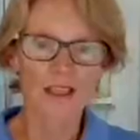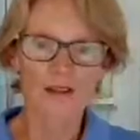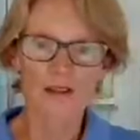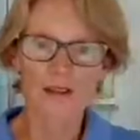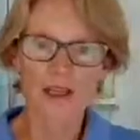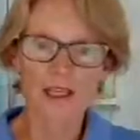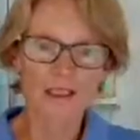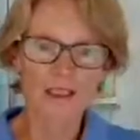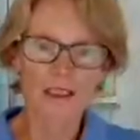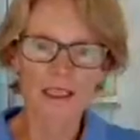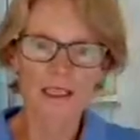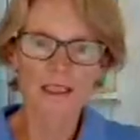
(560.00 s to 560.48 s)

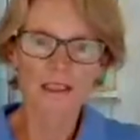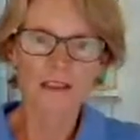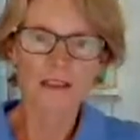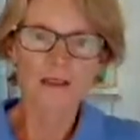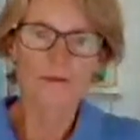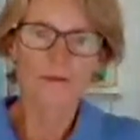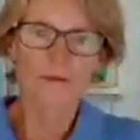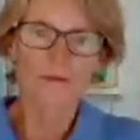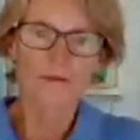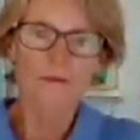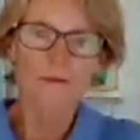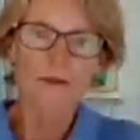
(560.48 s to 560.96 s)
That
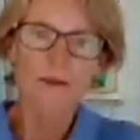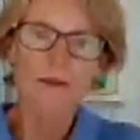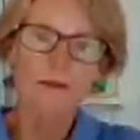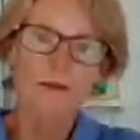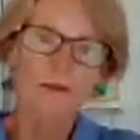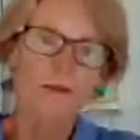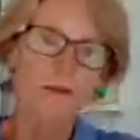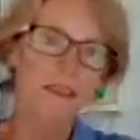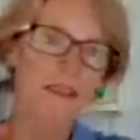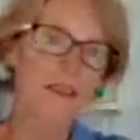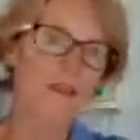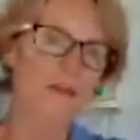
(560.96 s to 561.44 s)
there's a
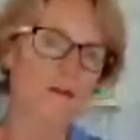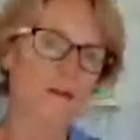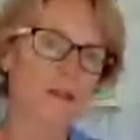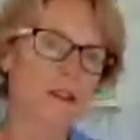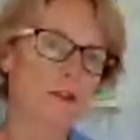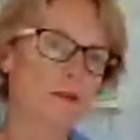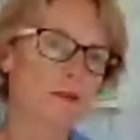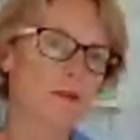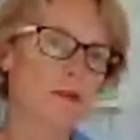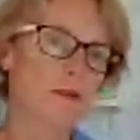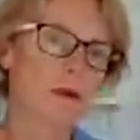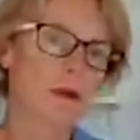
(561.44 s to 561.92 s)
big
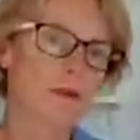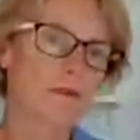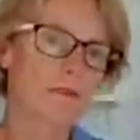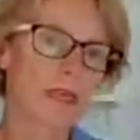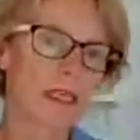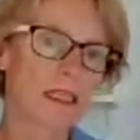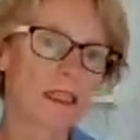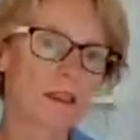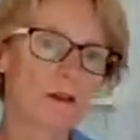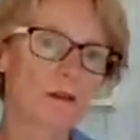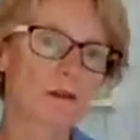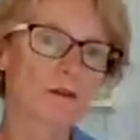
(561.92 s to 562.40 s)
difference between
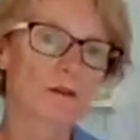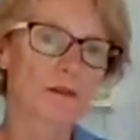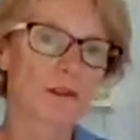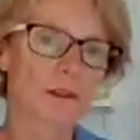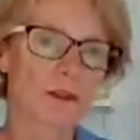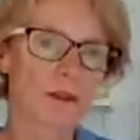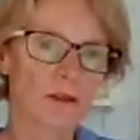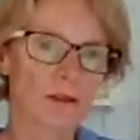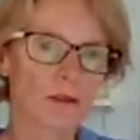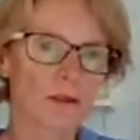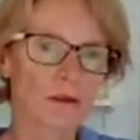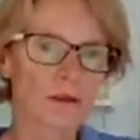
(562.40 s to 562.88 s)
being
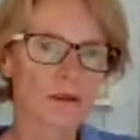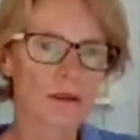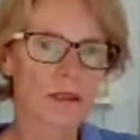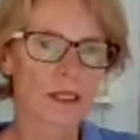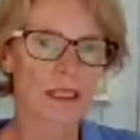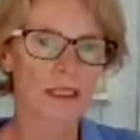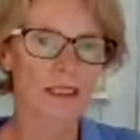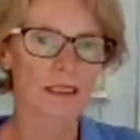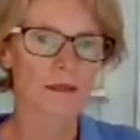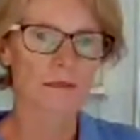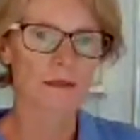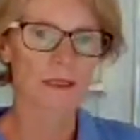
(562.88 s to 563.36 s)
confused at
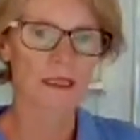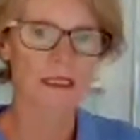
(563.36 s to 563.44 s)
the